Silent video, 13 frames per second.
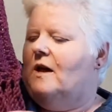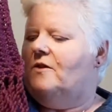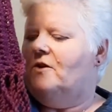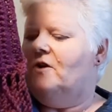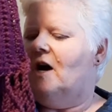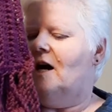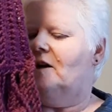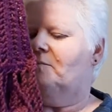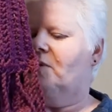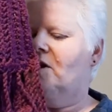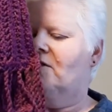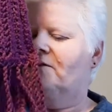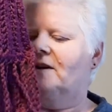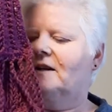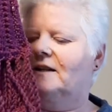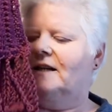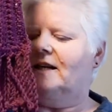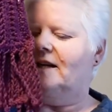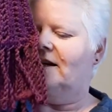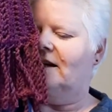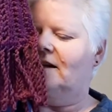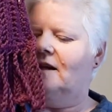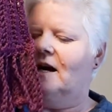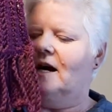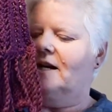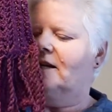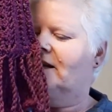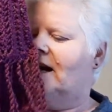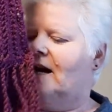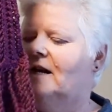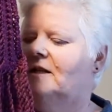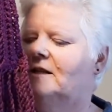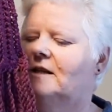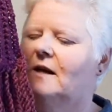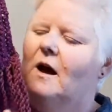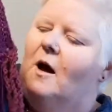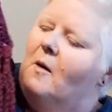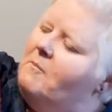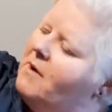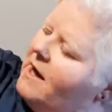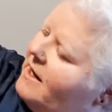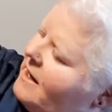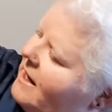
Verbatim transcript: They're not perfectly aligned yet, but